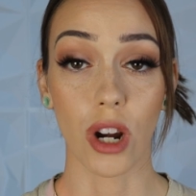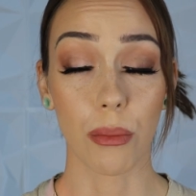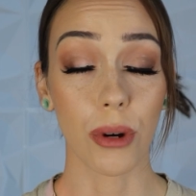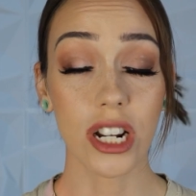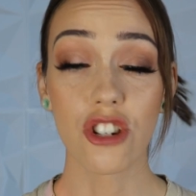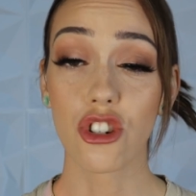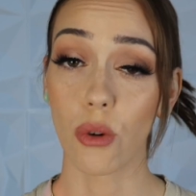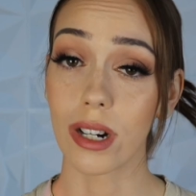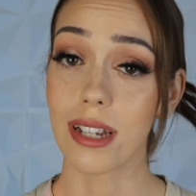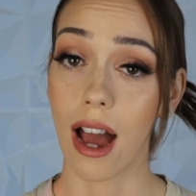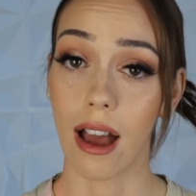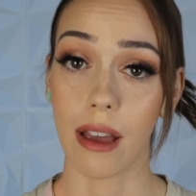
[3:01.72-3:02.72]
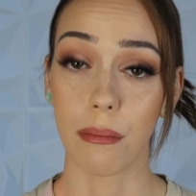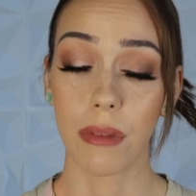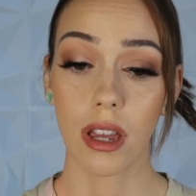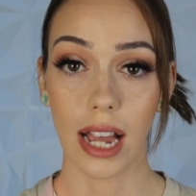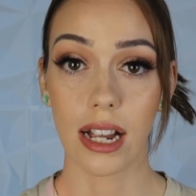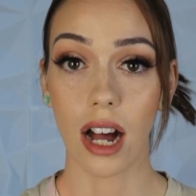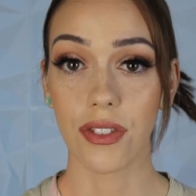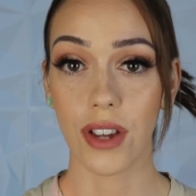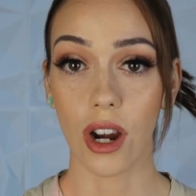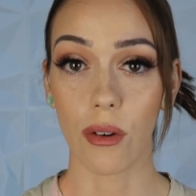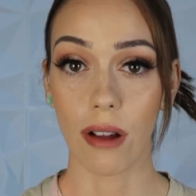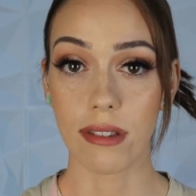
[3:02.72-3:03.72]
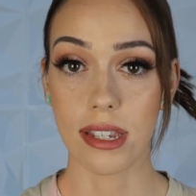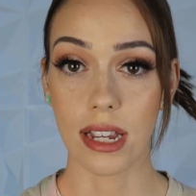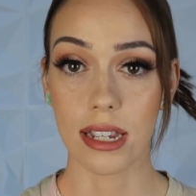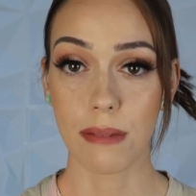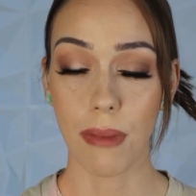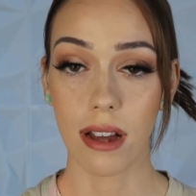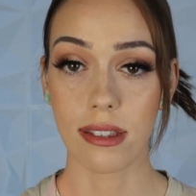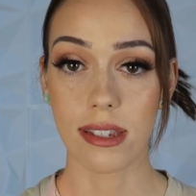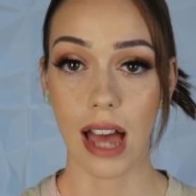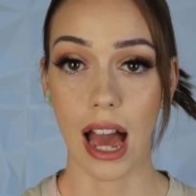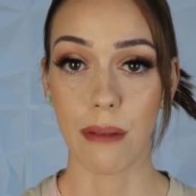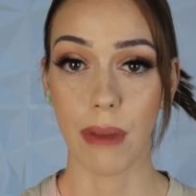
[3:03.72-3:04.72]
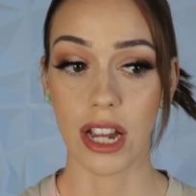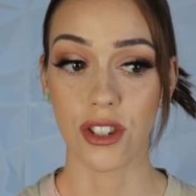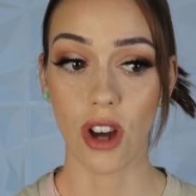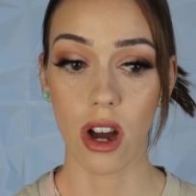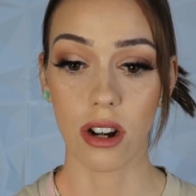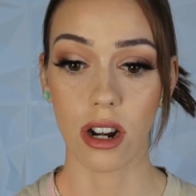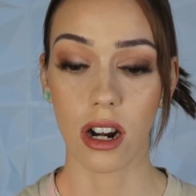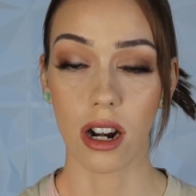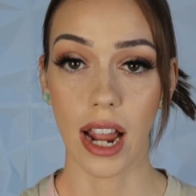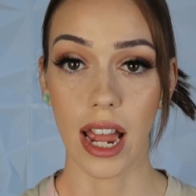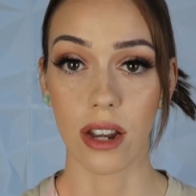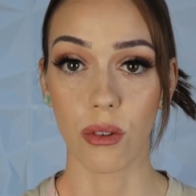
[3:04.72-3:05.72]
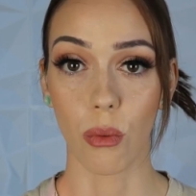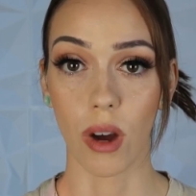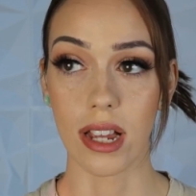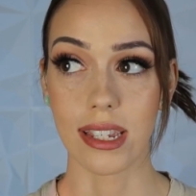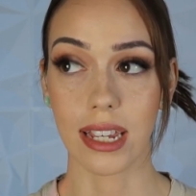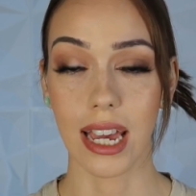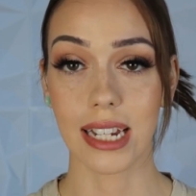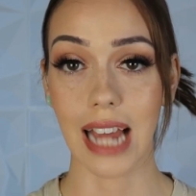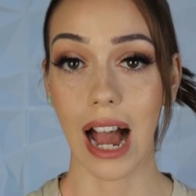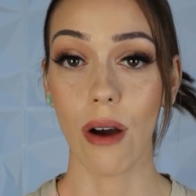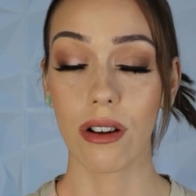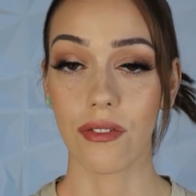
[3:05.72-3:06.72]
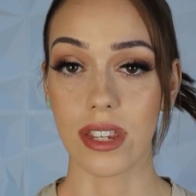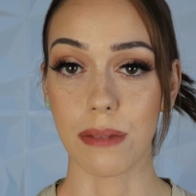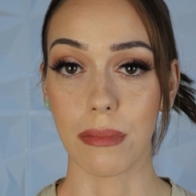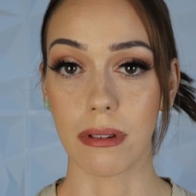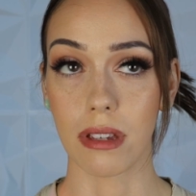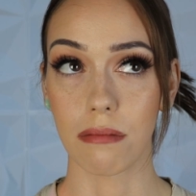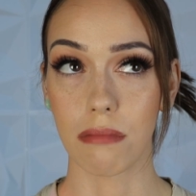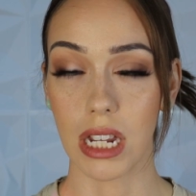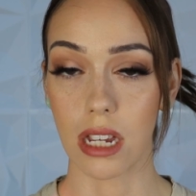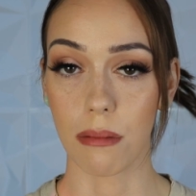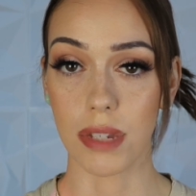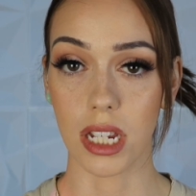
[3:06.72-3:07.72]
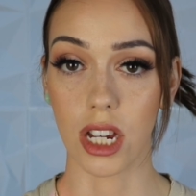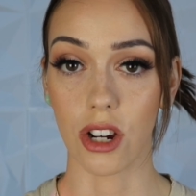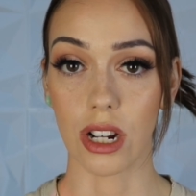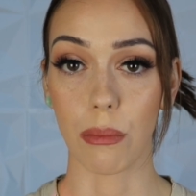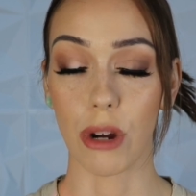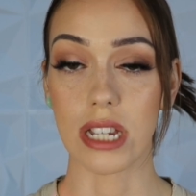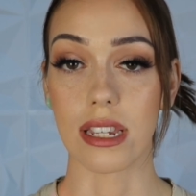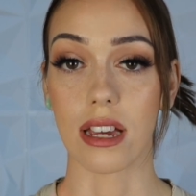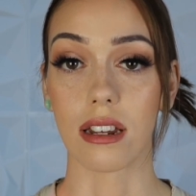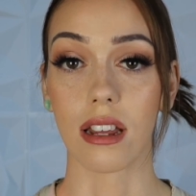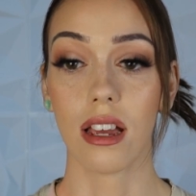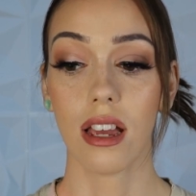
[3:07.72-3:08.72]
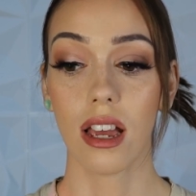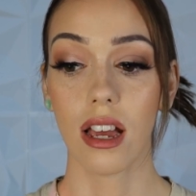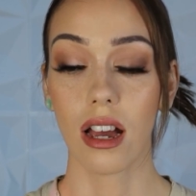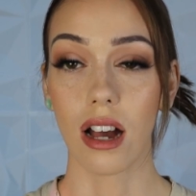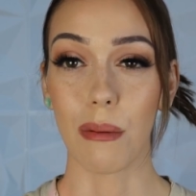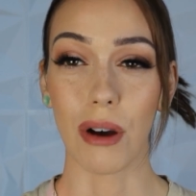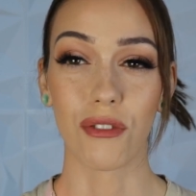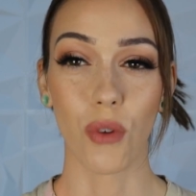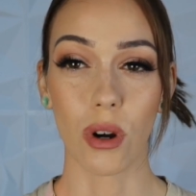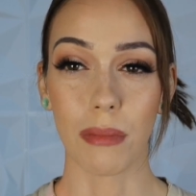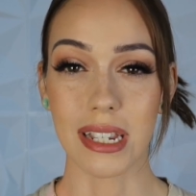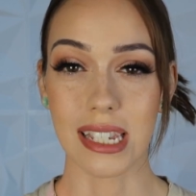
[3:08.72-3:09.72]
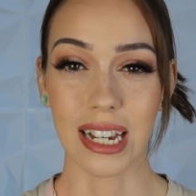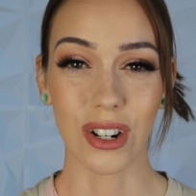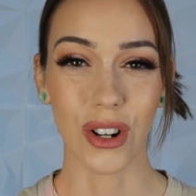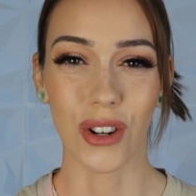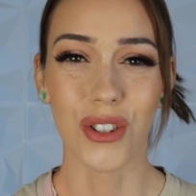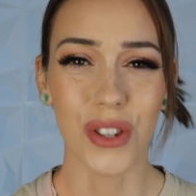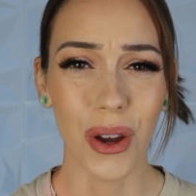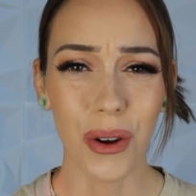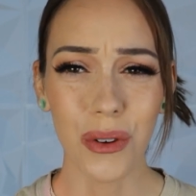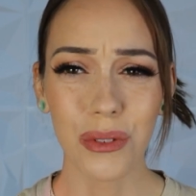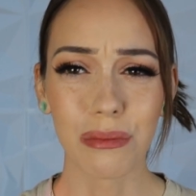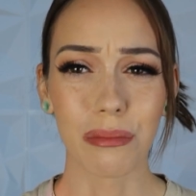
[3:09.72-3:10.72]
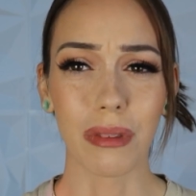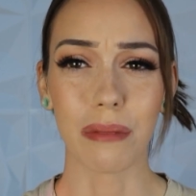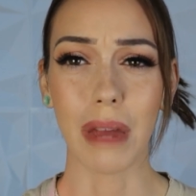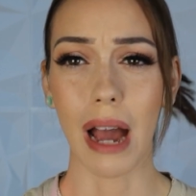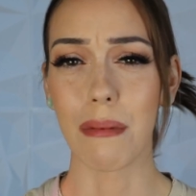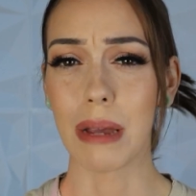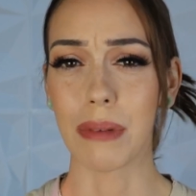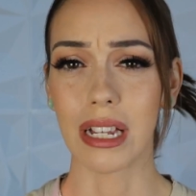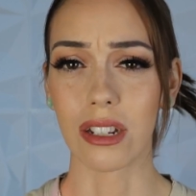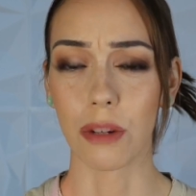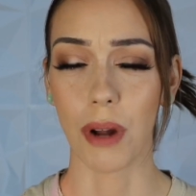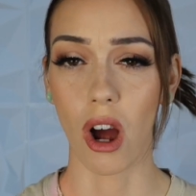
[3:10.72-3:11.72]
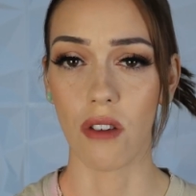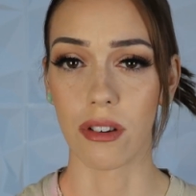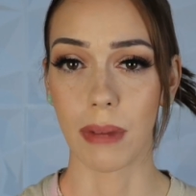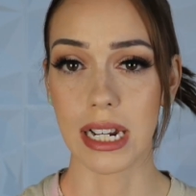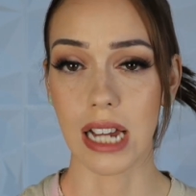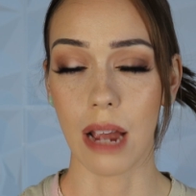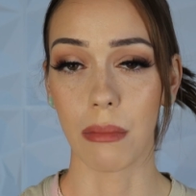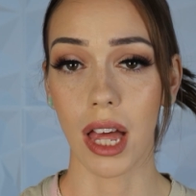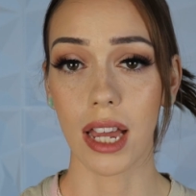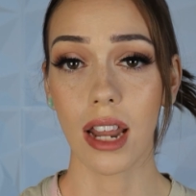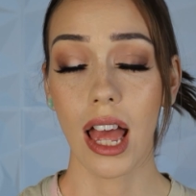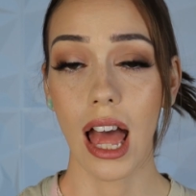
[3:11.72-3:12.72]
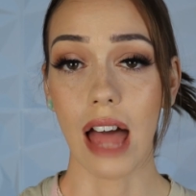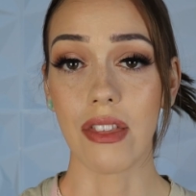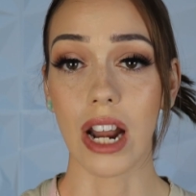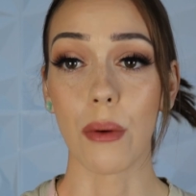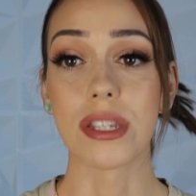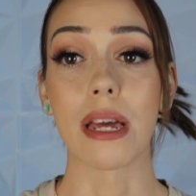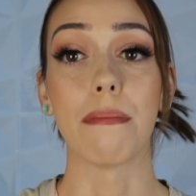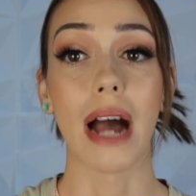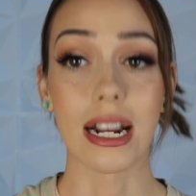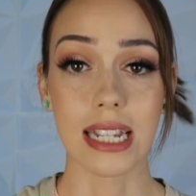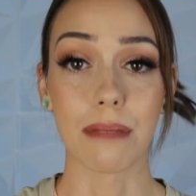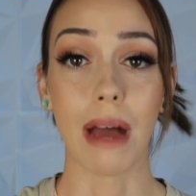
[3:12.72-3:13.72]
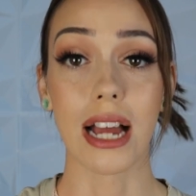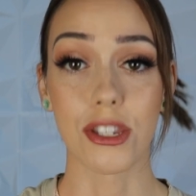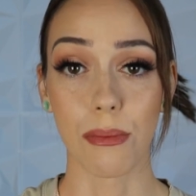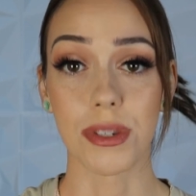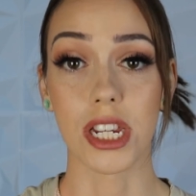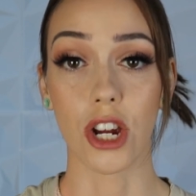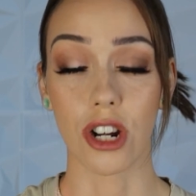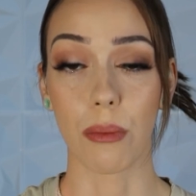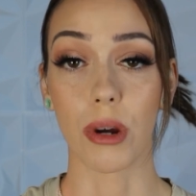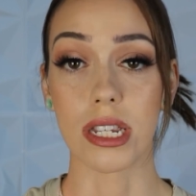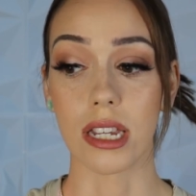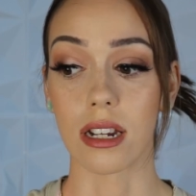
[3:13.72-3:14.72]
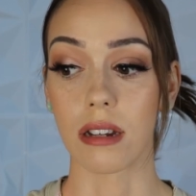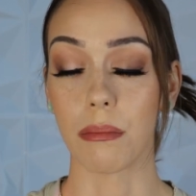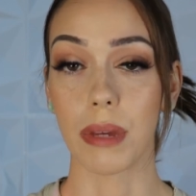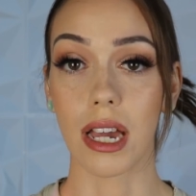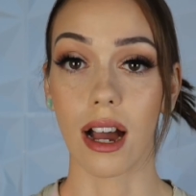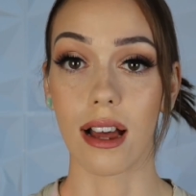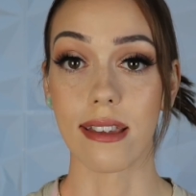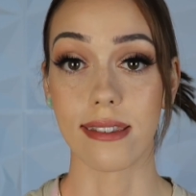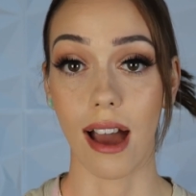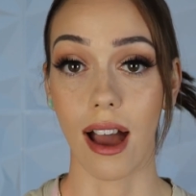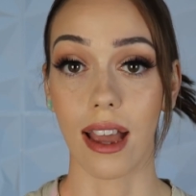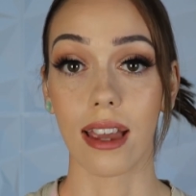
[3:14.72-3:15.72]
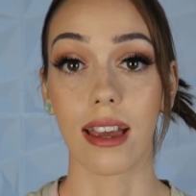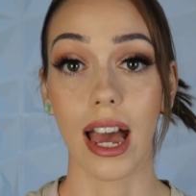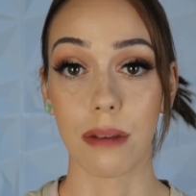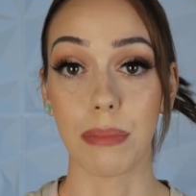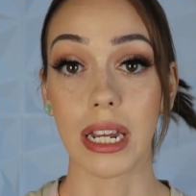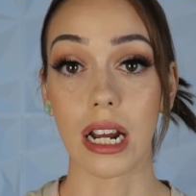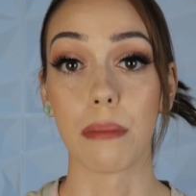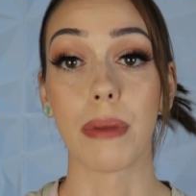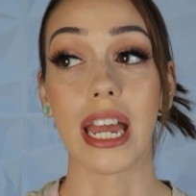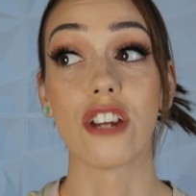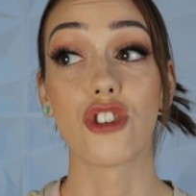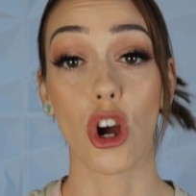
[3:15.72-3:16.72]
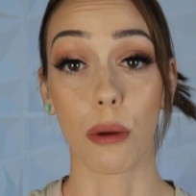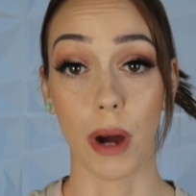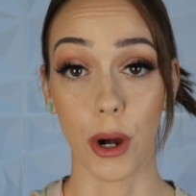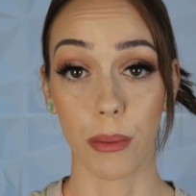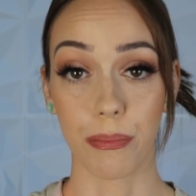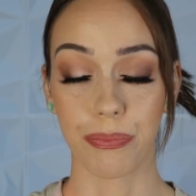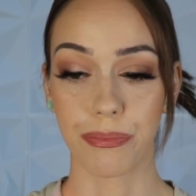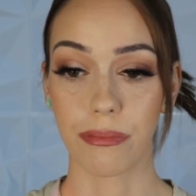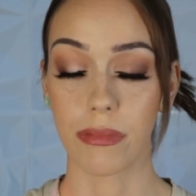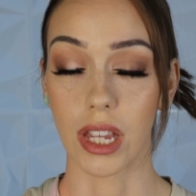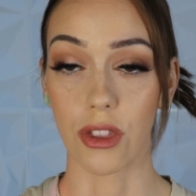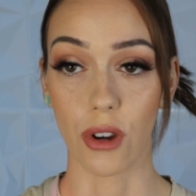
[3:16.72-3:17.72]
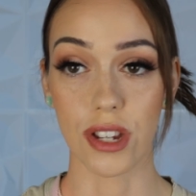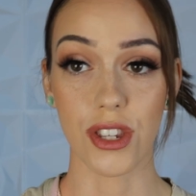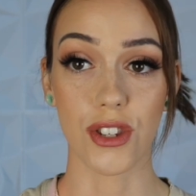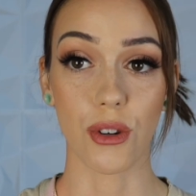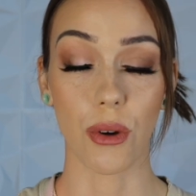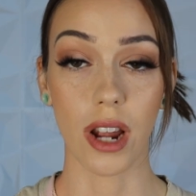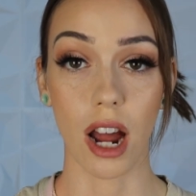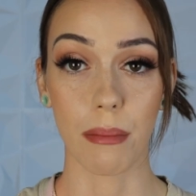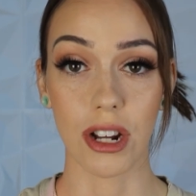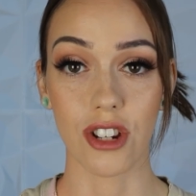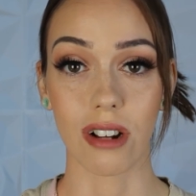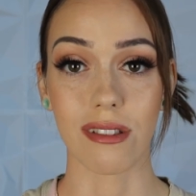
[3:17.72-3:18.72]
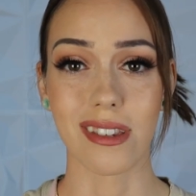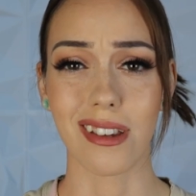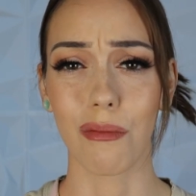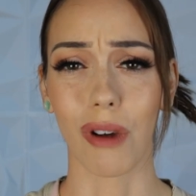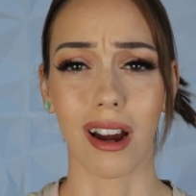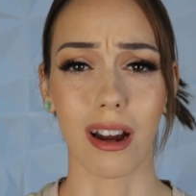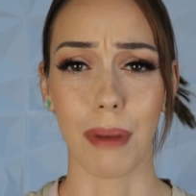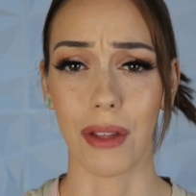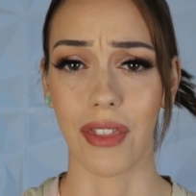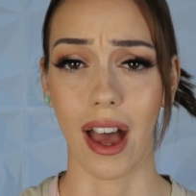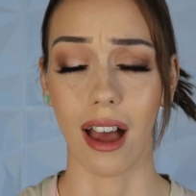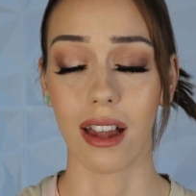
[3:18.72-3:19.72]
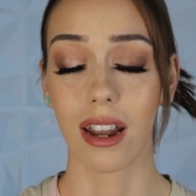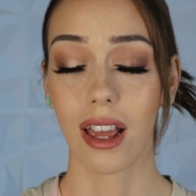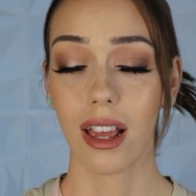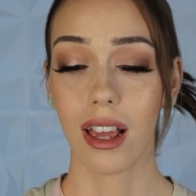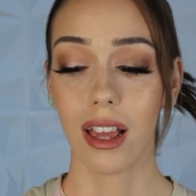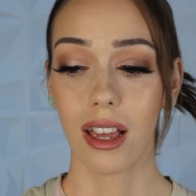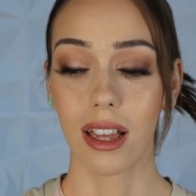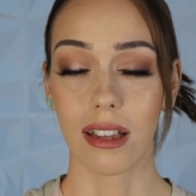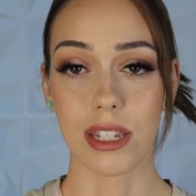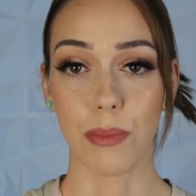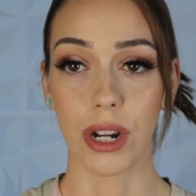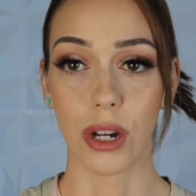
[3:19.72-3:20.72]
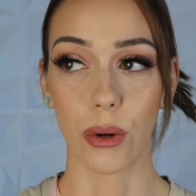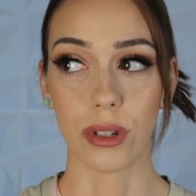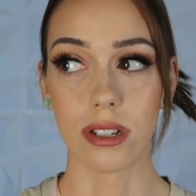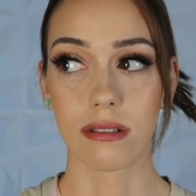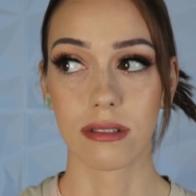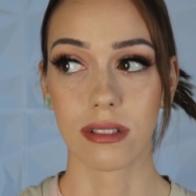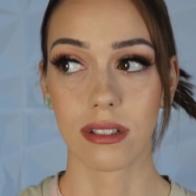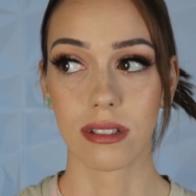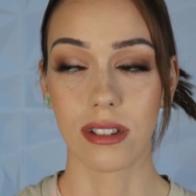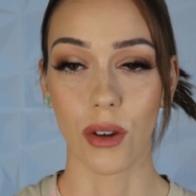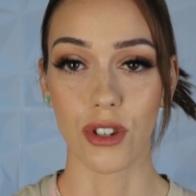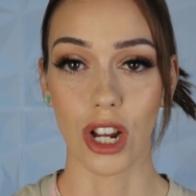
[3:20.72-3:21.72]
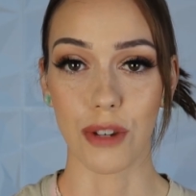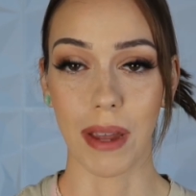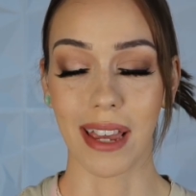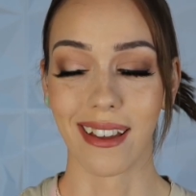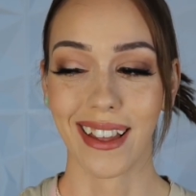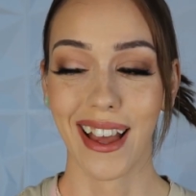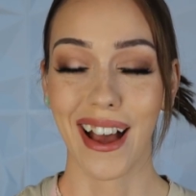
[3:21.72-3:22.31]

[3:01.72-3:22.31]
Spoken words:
for a pretty short time. I got there around 6 months, had my daughter, and was kicked out of this medium security prison about 4 months later or so. I might be a little bit off in my timeline. And then I was sent back to the maximum security prison because I had beat up a chomo. And there is a story on my channel somewhere about that. It's pretty old. Don't judge me.